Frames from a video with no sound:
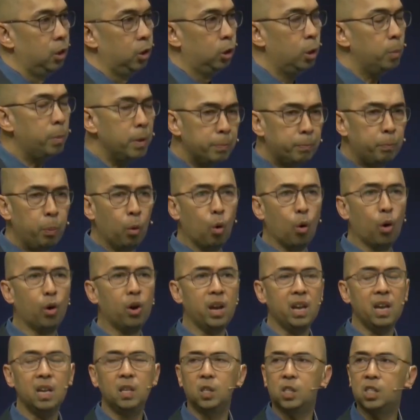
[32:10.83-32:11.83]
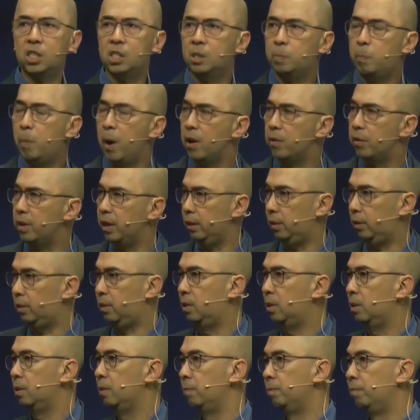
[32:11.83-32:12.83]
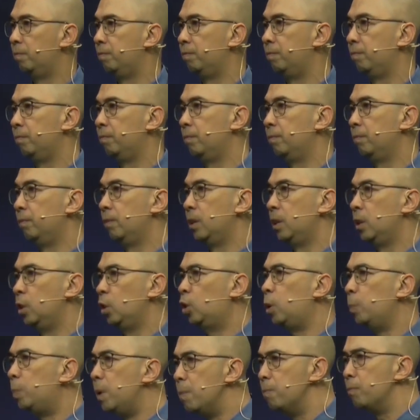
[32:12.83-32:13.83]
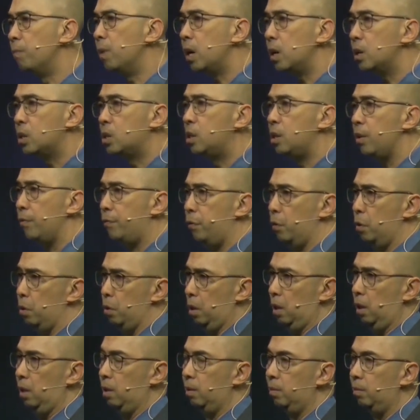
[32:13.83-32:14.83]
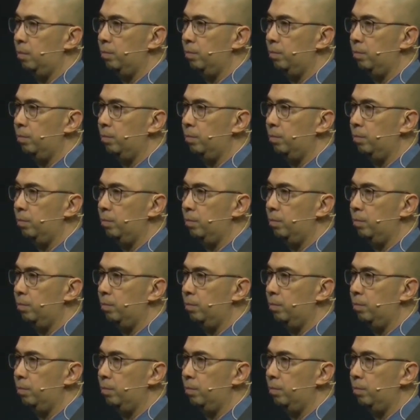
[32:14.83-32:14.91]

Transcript: to be poor in spirit, to be merciful.